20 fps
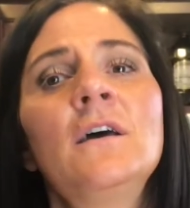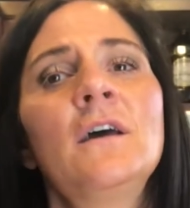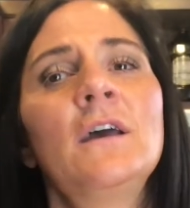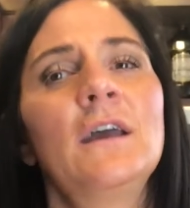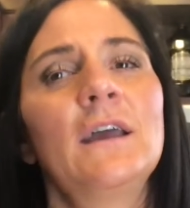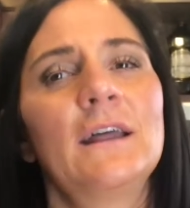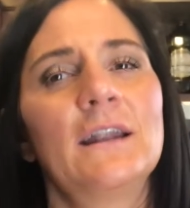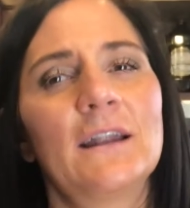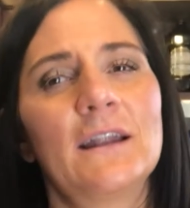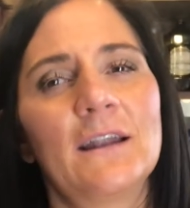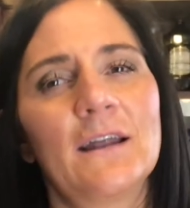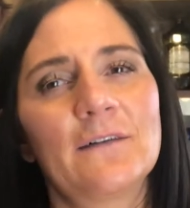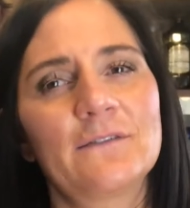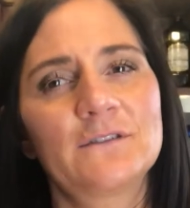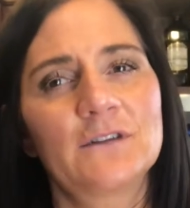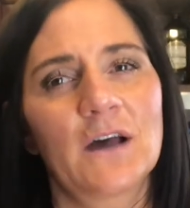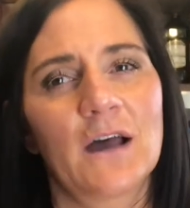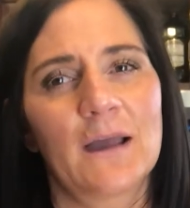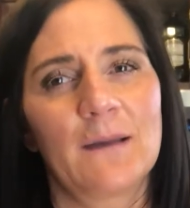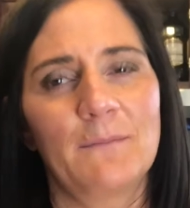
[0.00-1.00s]
in enough
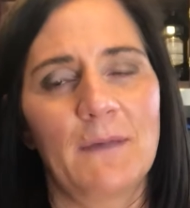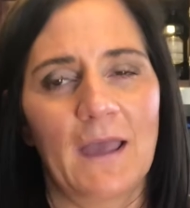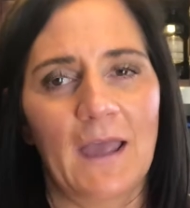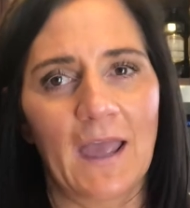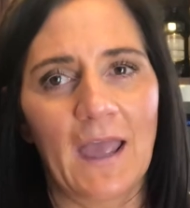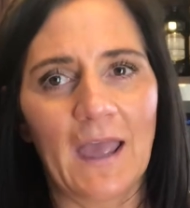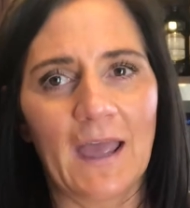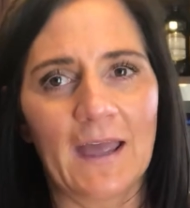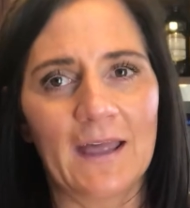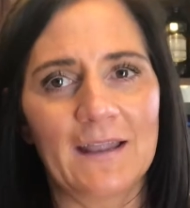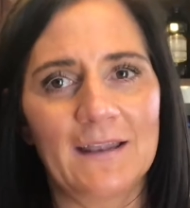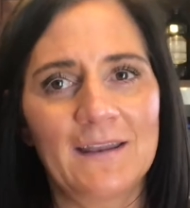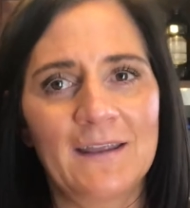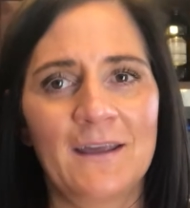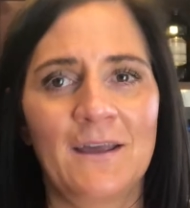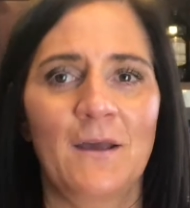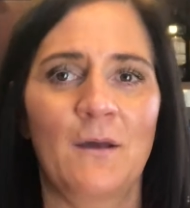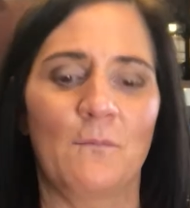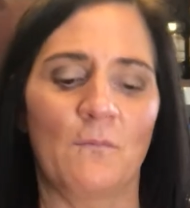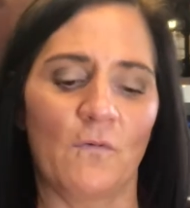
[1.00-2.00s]
time ahead
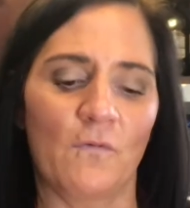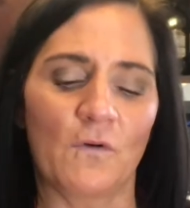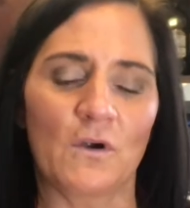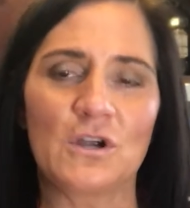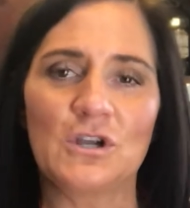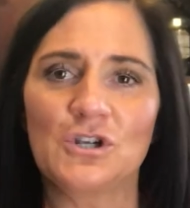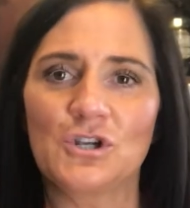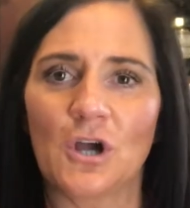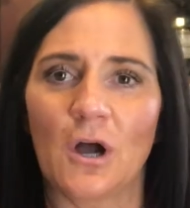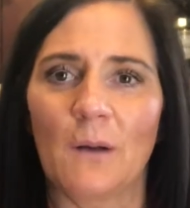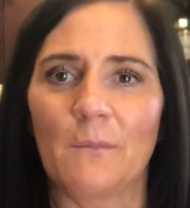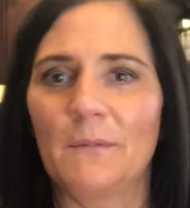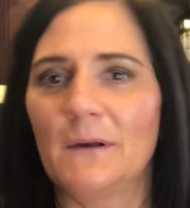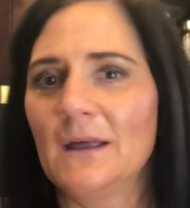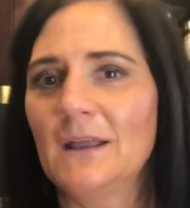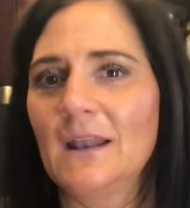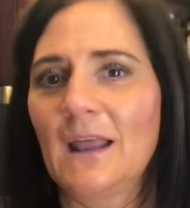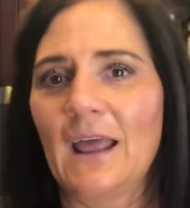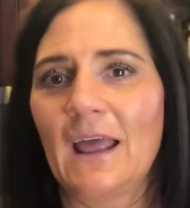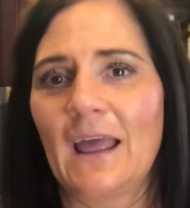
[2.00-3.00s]
before you chop
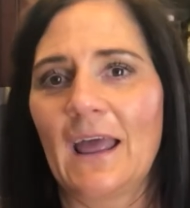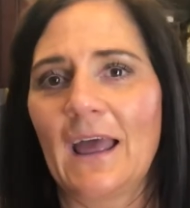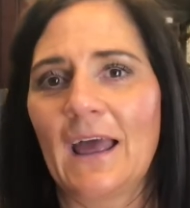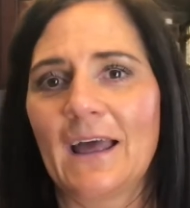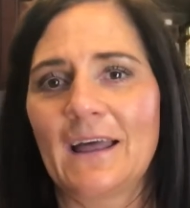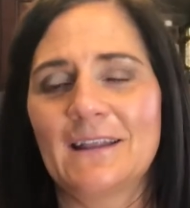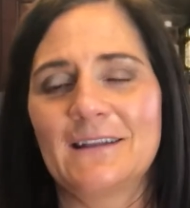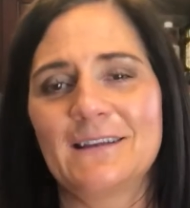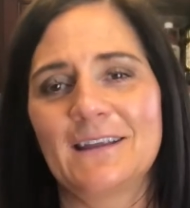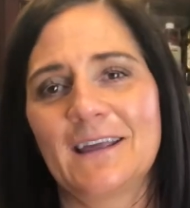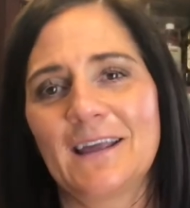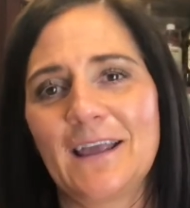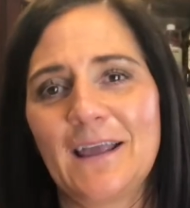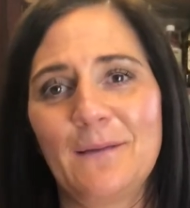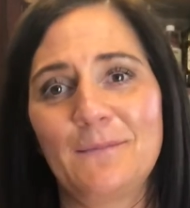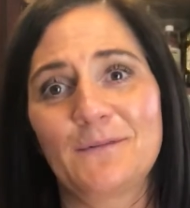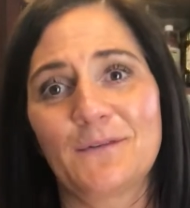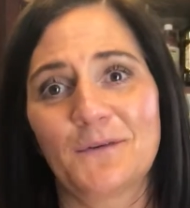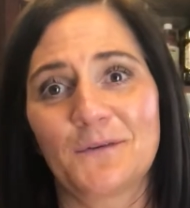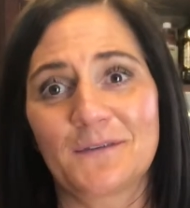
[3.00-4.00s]
it, and it keeps
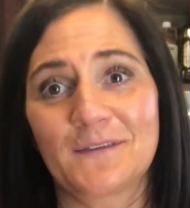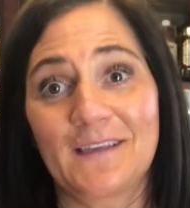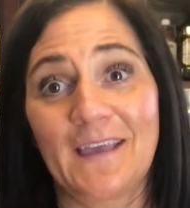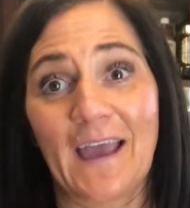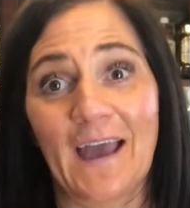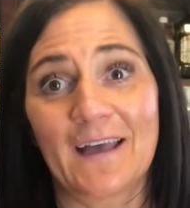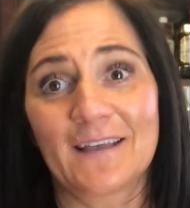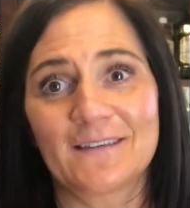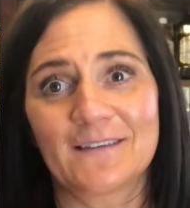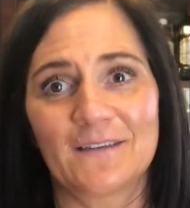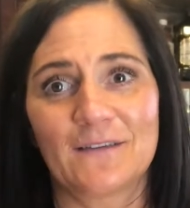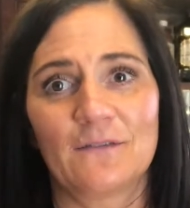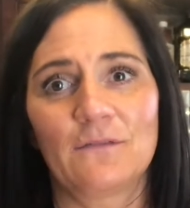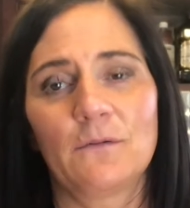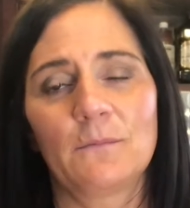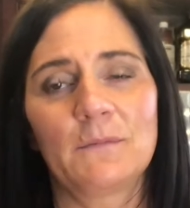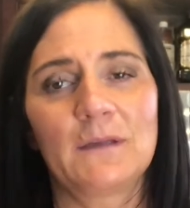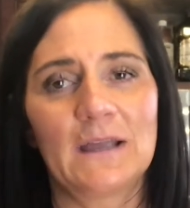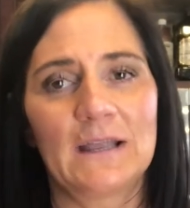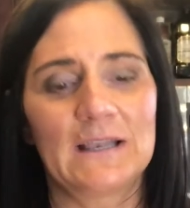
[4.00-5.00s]
those gases
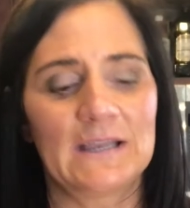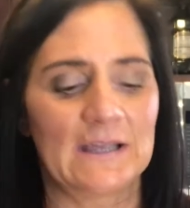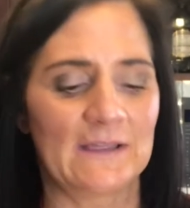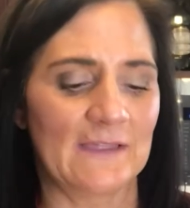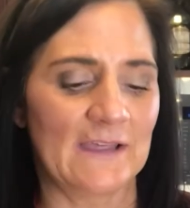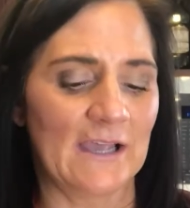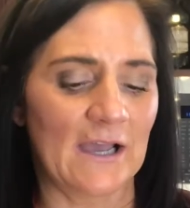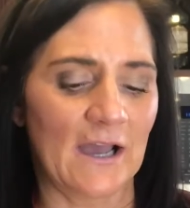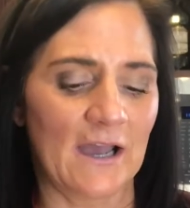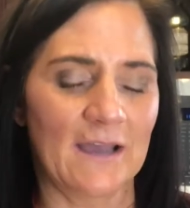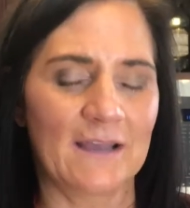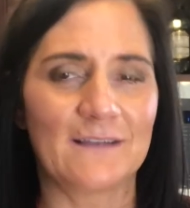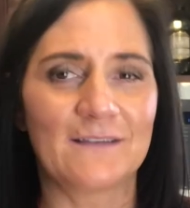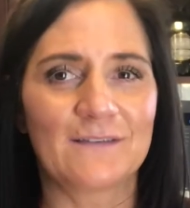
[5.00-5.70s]
from getting you in the eyes.